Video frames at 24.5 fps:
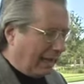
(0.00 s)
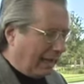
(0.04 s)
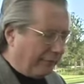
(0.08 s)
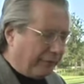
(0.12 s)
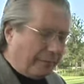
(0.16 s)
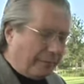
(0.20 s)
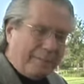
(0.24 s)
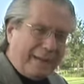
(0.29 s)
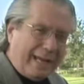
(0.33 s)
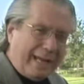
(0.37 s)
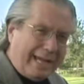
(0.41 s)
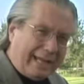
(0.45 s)

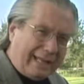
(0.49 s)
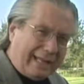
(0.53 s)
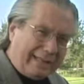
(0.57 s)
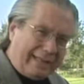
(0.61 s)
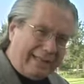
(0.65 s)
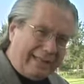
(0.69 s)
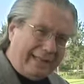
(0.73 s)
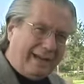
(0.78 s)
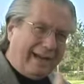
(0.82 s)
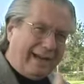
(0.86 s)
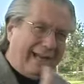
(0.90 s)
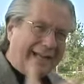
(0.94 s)
For me, at
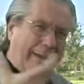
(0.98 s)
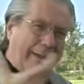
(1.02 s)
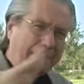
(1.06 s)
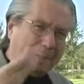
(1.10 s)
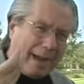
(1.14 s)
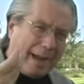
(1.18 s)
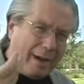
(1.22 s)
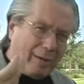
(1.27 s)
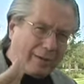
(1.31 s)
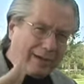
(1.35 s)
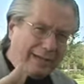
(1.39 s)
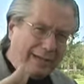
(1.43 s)
a
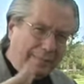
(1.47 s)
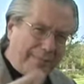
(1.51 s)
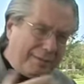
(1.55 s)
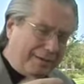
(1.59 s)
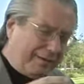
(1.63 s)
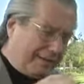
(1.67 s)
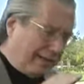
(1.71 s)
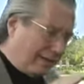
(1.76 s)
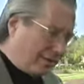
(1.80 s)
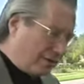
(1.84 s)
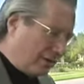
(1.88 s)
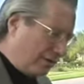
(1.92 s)
balcony
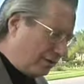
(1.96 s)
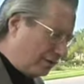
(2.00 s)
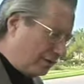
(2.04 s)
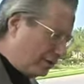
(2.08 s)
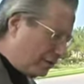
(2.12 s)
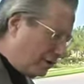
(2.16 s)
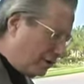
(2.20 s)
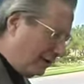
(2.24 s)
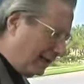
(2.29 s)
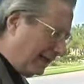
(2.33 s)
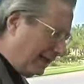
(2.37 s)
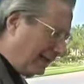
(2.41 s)
position,
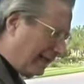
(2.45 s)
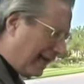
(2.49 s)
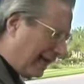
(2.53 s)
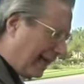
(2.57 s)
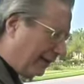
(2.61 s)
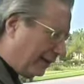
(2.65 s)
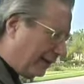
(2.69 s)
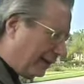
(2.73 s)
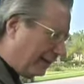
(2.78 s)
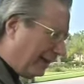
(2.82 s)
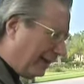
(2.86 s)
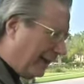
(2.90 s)
shooting
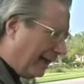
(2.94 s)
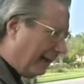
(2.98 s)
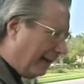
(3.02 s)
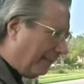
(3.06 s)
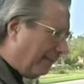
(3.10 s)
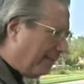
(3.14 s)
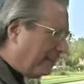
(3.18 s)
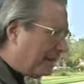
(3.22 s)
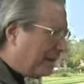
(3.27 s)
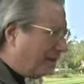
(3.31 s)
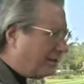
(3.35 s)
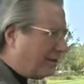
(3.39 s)
down on
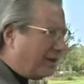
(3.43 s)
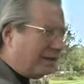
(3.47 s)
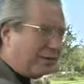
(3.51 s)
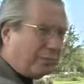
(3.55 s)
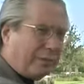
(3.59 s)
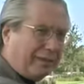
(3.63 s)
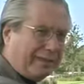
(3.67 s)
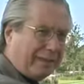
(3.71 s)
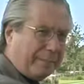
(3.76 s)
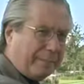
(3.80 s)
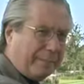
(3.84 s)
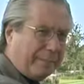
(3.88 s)
them, just
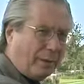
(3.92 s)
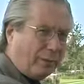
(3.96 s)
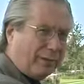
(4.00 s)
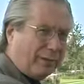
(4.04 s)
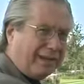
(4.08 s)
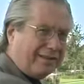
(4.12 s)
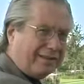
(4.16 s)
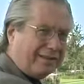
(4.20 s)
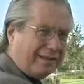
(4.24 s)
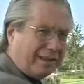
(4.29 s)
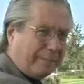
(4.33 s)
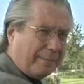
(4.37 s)
with the
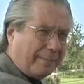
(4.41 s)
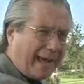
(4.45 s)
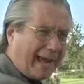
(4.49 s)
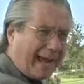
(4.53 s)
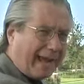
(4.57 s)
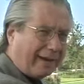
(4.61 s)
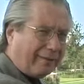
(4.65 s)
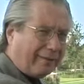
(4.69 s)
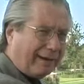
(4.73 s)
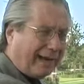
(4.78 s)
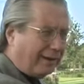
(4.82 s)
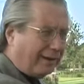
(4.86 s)
buildings in the
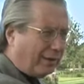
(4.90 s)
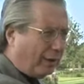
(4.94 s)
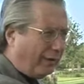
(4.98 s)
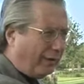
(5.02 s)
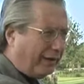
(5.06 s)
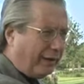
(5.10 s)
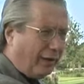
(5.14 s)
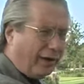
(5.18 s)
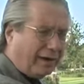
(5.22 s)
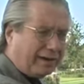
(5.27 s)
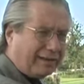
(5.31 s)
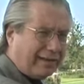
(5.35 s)
background, all
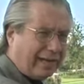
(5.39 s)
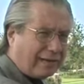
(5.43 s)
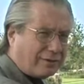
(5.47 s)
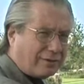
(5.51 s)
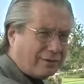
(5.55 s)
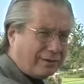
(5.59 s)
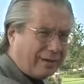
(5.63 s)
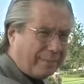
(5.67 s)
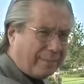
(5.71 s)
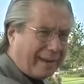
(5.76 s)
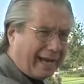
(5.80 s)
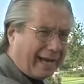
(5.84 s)
the
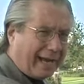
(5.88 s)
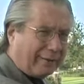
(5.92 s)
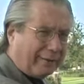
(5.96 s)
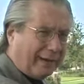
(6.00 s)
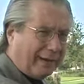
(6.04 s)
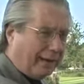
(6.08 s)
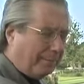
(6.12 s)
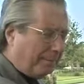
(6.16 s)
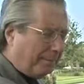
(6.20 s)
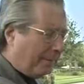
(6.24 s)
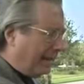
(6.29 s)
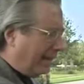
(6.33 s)
architecture in the
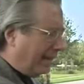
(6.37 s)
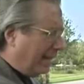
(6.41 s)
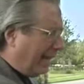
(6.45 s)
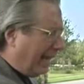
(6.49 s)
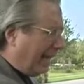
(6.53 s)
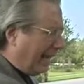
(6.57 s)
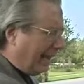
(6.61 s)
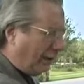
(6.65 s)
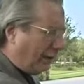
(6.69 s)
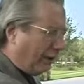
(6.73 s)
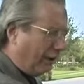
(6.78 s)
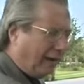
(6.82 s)
background,
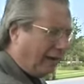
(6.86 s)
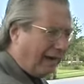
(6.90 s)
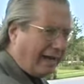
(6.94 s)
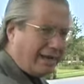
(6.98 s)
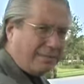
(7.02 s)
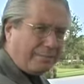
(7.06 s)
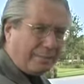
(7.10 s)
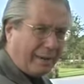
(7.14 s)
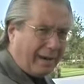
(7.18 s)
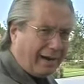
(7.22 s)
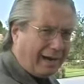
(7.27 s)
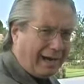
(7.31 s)
and our
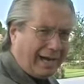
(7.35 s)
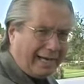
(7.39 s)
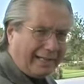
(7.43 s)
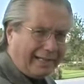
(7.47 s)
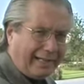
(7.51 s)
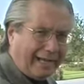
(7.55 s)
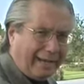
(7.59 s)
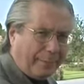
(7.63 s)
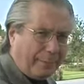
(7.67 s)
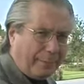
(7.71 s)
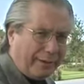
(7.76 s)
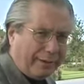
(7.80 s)
light
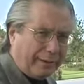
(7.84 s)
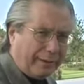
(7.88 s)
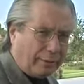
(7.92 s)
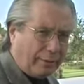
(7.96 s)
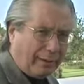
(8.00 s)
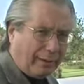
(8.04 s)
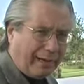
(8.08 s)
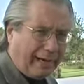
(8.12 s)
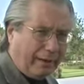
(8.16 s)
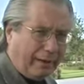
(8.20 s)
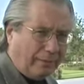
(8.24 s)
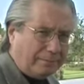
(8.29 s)
behind them on the
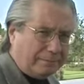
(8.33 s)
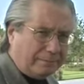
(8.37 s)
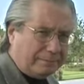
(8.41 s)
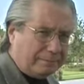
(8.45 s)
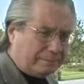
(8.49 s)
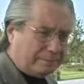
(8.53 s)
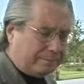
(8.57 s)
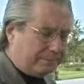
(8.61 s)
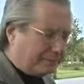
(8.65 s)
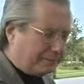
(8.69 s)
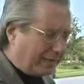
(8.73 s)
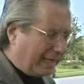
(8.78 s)
ground.
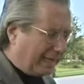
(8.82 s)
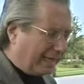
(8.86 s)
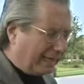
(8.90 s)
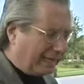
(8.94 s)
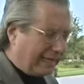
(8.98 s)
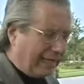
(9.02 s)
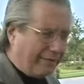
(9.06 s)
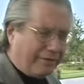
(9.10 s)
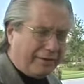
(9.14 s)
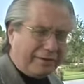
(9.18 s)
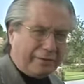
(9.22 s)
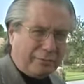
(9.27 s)
And it
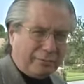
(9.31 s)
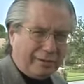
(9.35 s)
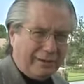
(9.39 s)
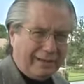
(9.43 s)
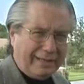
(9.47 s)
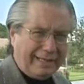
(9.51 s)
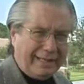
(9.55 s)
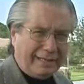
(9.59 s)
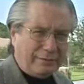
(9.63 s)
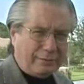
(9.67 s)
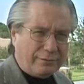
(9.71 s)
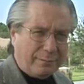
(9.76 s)
gave us a
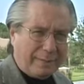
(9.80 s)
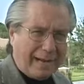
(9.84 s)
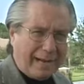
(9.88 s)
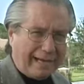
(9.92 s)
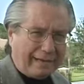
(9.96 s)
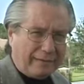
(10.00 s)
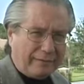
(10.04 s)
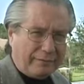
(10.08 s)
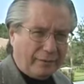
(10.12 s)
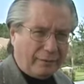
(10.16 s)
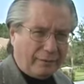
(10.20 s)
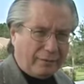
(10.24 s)
really neat
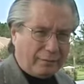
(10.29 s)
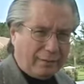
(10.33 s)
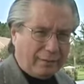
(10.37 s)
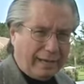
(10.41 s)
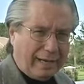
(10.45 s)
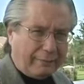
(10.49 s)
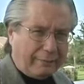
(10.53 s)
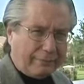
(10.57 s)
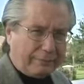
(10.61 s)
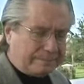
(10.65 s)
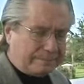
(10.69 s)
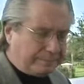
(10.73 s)
dramatic
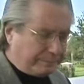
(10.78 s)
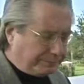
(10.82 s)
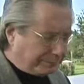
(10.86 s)
photograph.